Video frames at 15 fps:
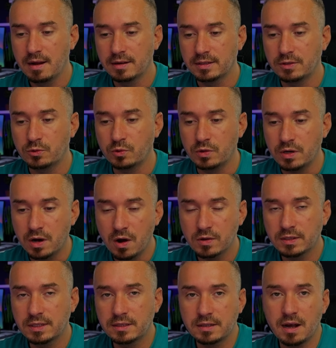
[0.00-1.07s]
to
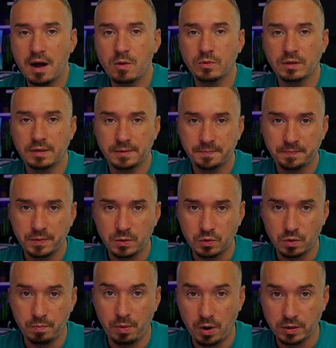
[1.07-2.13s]
not sound
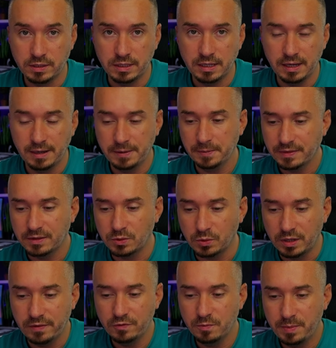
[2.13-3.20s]
robotic, to
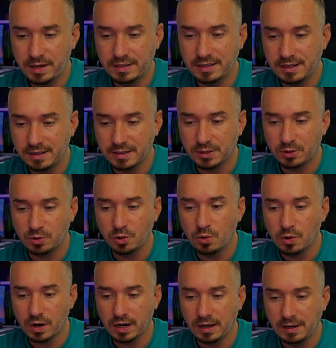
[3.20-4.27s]
give you basically a
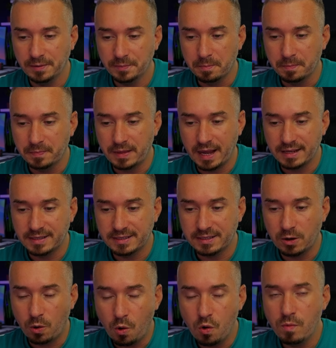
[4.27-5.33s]
story that's
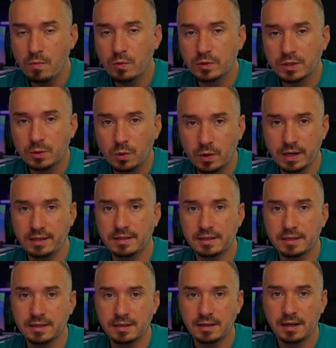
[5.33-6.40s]
almost
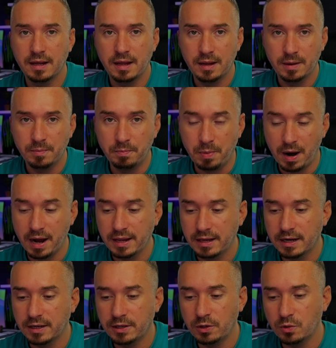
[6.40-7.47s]
written by
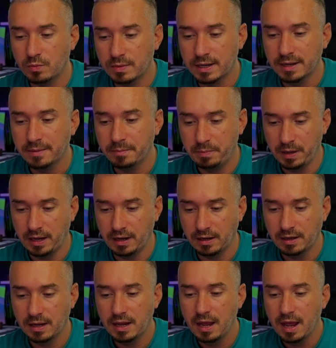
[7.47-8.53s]
a human being.
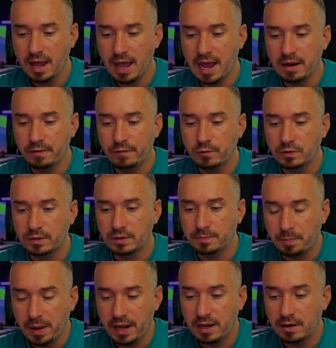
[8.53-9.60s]
And if you
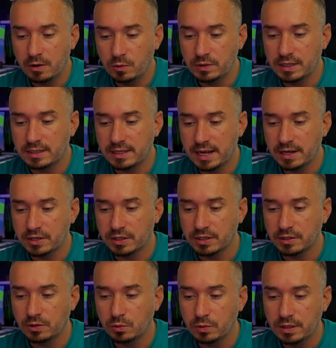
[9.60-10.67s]
pay close attention
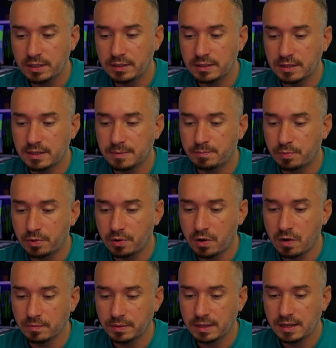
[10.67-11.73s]
to this prompt,